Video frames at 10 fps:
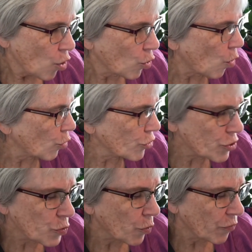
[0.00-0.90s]

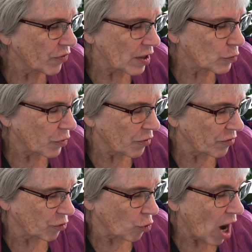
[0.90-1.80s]
Corners were filled with a
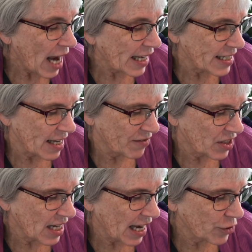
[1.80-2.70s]
variety of
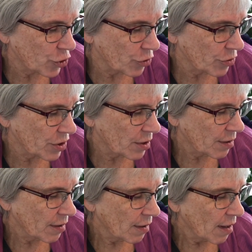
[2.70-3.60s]
statues.
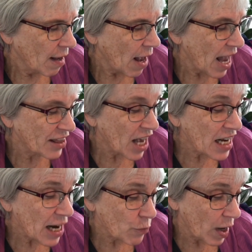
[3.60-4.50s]
I thought
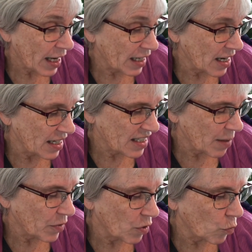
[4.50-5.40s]
I recognized
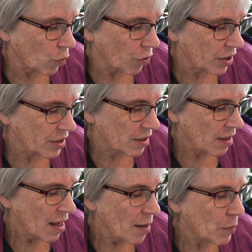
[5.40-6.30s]
some of the works,
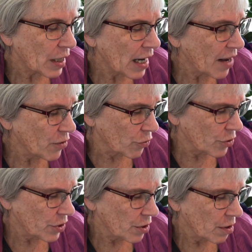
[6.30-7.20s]
but
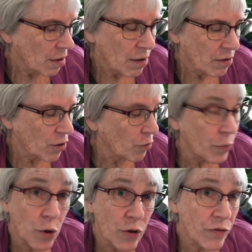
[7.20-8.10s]
others, though
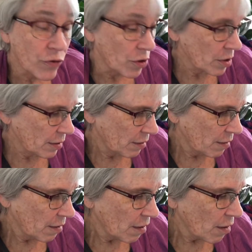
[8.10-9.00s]
beautiful,
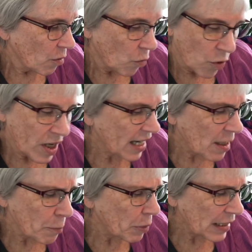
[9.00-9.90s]
were in a
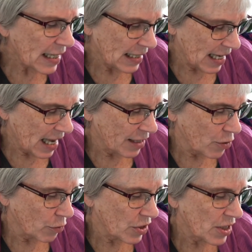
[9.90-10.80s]
completely
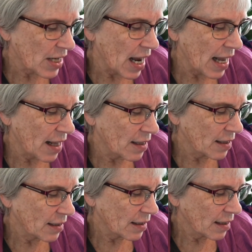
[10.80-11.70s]
unknown style.
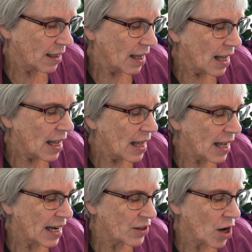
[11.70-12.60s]

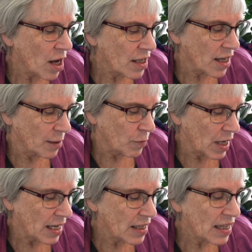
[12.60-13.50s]
It dawned on
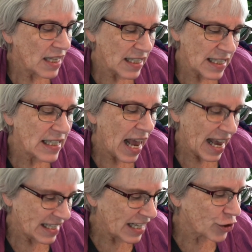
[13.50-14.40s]
me that this is
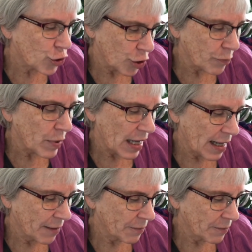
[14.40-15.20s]
as it should be.